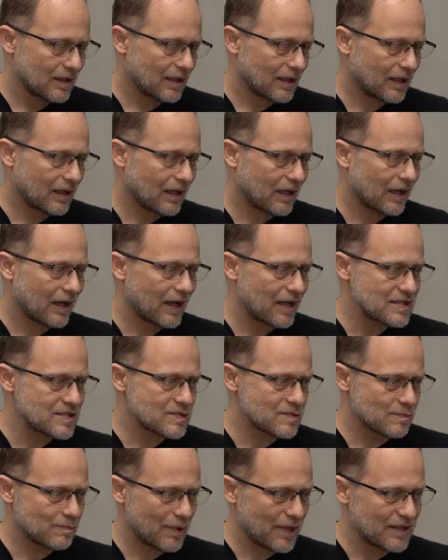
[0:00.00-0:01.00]
I
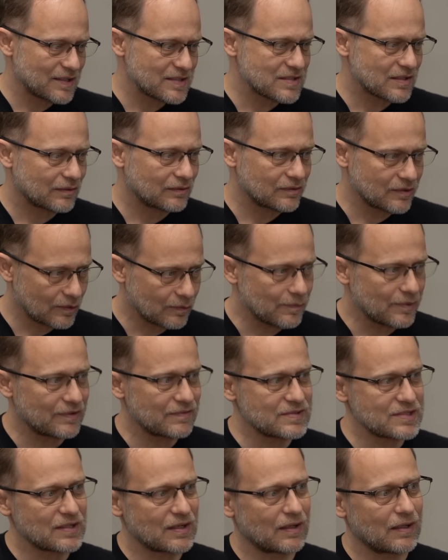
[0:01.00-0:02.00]
spent a little bit
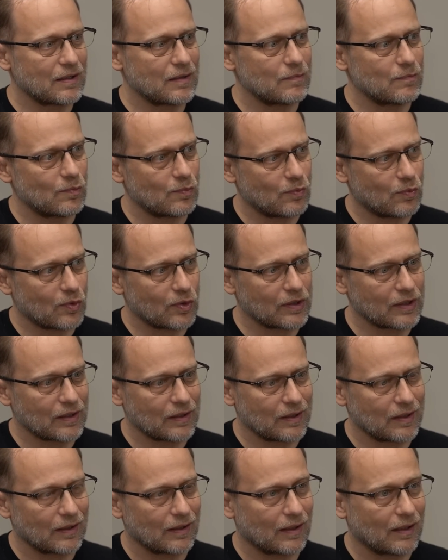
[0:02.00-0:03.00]
of time
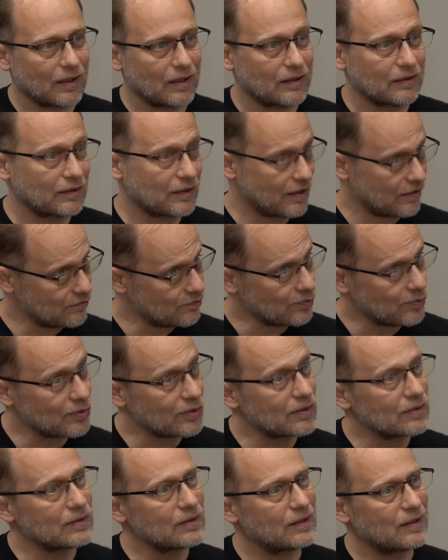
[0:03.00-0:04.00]
working on God of
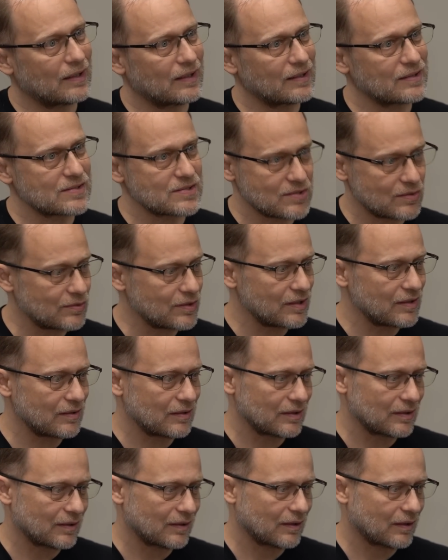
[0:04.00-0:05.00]
War at Sony,
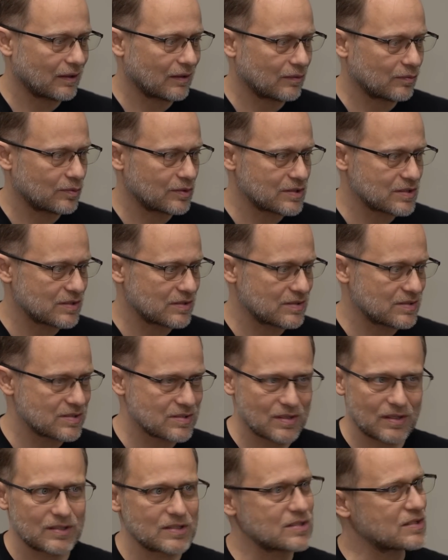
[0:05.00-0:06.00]
which is
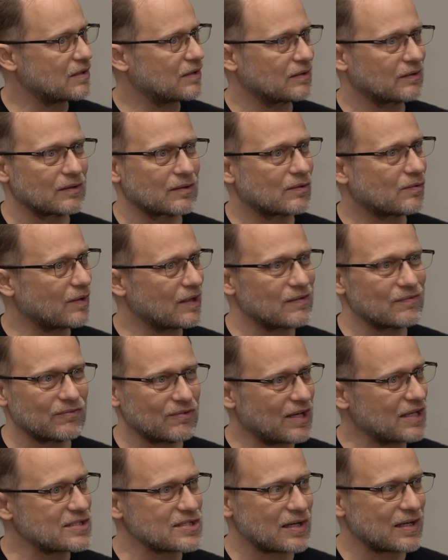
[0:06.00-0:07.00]
such a great
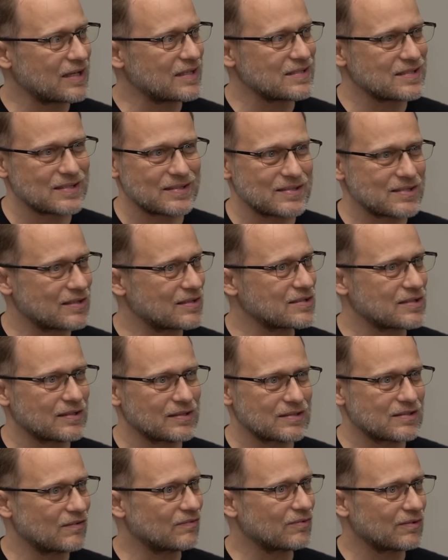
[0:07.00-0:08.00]
franchise and such a
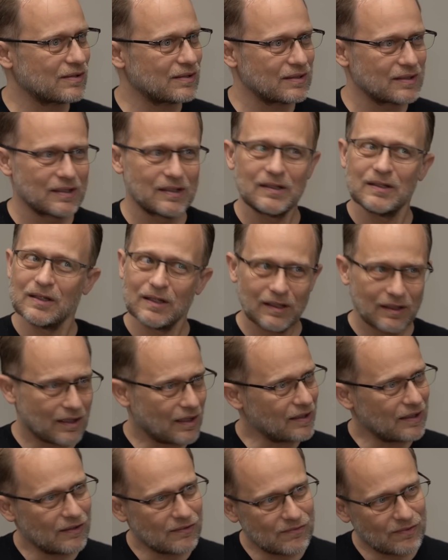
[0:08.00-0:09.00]
different
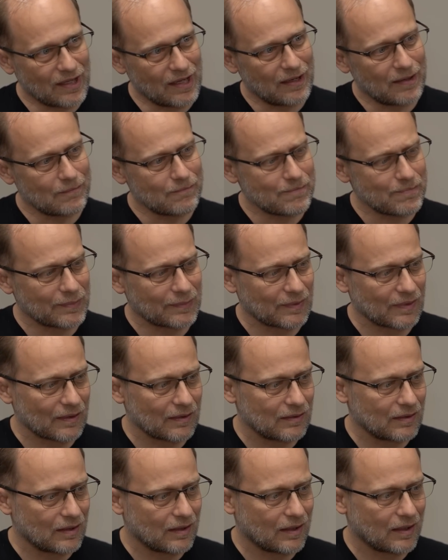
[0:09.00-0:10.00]
kind of game.
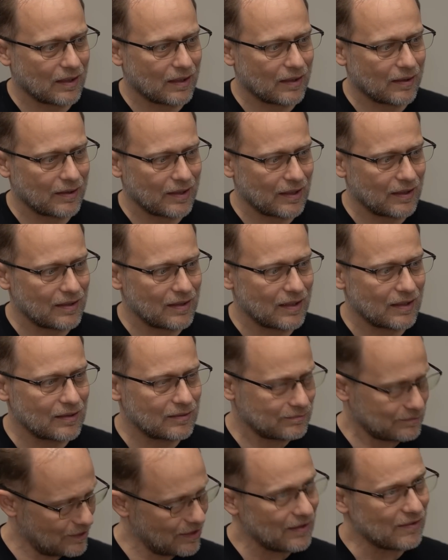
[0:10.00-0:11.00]
And
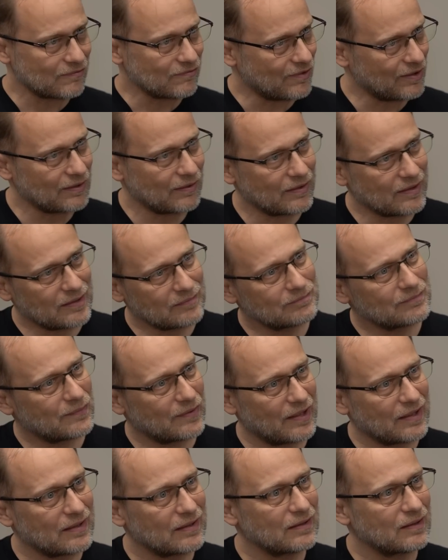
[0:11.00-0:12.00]
then, finally
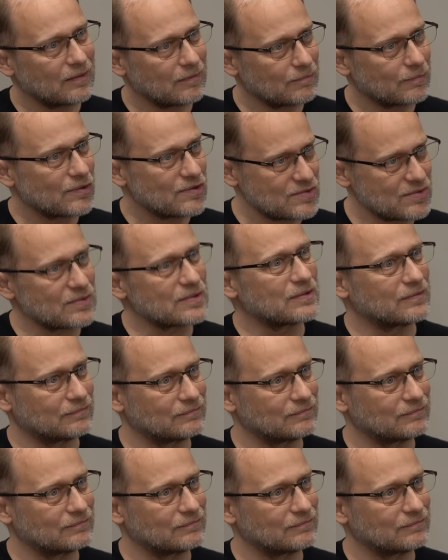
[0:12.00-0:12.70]
landed at Blizzard.